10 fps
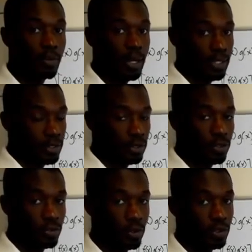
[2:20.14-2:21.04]
one of my
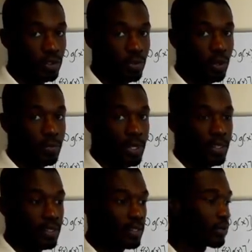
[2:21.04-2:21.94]
integral rules where
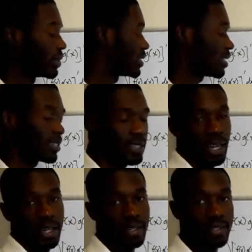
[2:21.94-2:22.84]
it says that
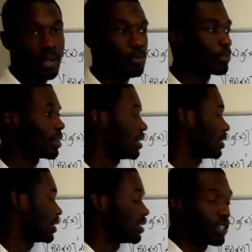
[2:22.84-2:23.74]
I can separate
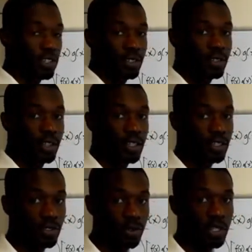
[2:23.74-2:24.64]
addition
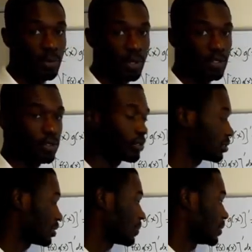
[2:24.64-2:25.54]
into two separate integrals,
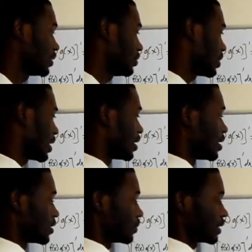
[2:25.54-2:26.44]
so I'm going to do that.
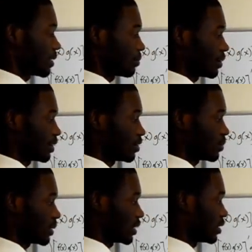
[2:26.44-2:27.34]
I'm going to separate this
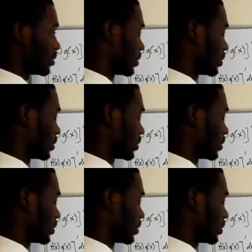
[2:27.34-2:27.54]
one and this